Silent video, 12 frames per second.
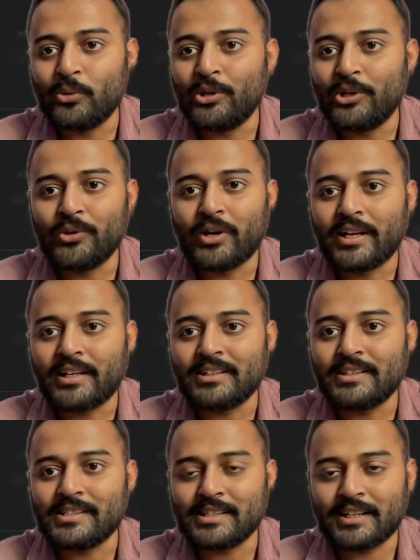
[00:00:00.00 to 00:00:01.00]
new
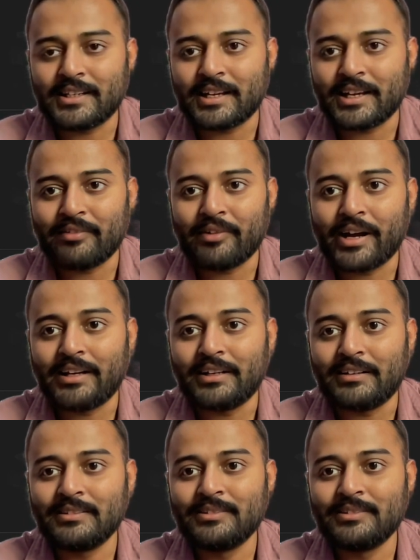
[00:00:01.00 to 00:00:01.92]
icons that they have added.